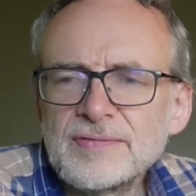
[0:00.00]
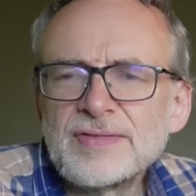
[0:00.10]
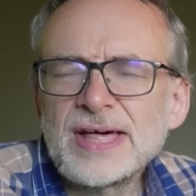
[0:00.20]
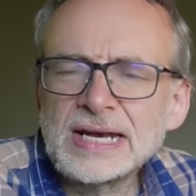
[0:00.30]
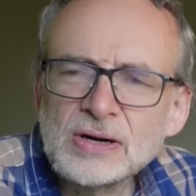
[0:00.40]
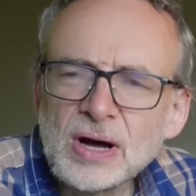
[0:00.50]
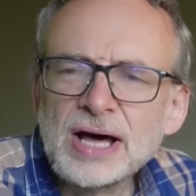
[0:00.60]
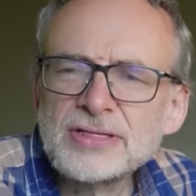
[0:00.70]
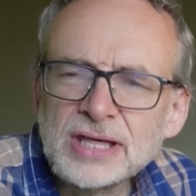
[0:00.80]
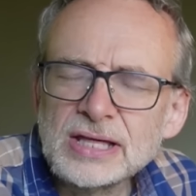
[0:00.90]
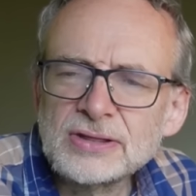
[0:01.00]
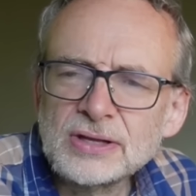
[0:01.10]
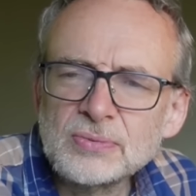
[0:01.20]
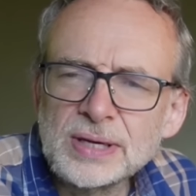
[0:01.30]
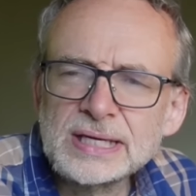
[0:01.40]
then I think
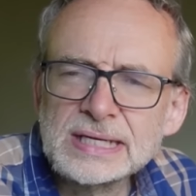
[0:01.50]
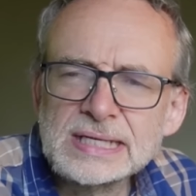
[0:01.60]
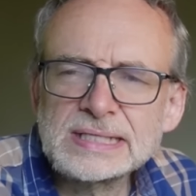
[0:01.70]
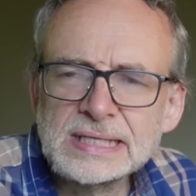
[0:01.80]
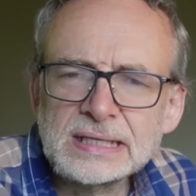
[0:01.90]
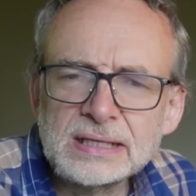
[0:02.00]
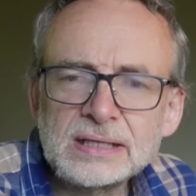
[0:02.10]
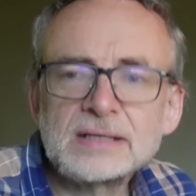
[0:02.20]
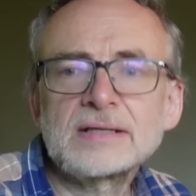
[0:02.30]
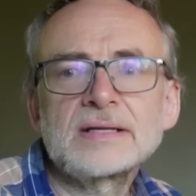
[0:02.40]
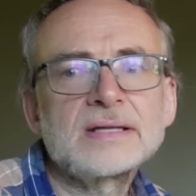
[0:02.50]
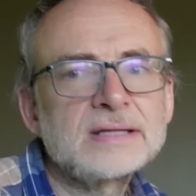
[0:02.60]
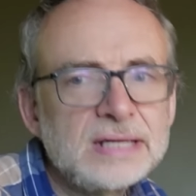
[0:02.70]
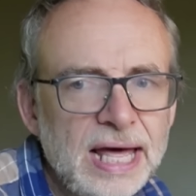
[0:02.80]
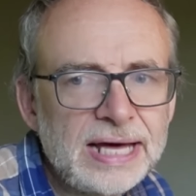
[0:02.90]
that we can consider
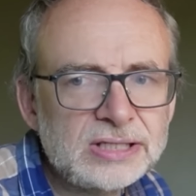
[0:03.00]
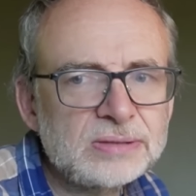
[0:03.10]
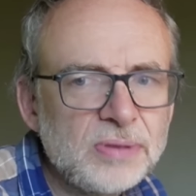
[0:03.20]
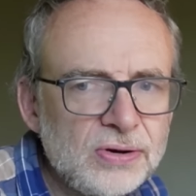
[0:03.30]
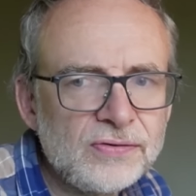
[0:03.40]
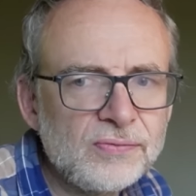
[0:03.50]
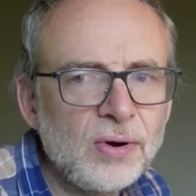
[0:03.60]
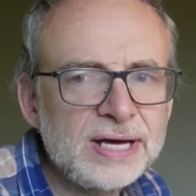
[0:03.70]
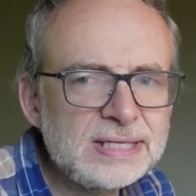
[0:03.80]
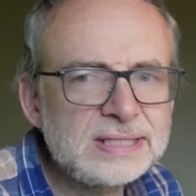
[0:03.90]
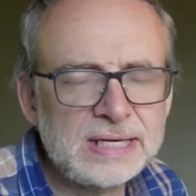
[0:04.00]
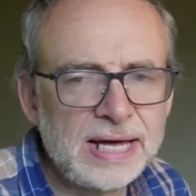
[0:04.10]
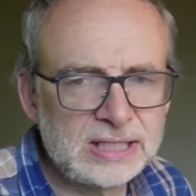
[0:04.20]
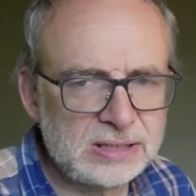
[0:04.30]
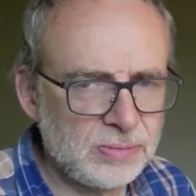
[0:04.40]
the next move. What is the
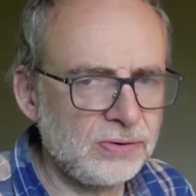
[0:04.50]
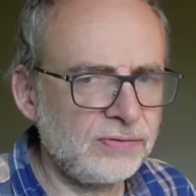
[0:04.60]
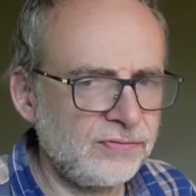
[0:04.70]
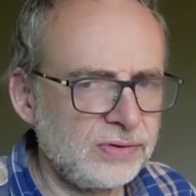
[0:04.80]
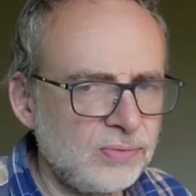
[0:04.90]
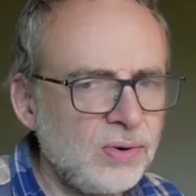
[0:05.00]
next move?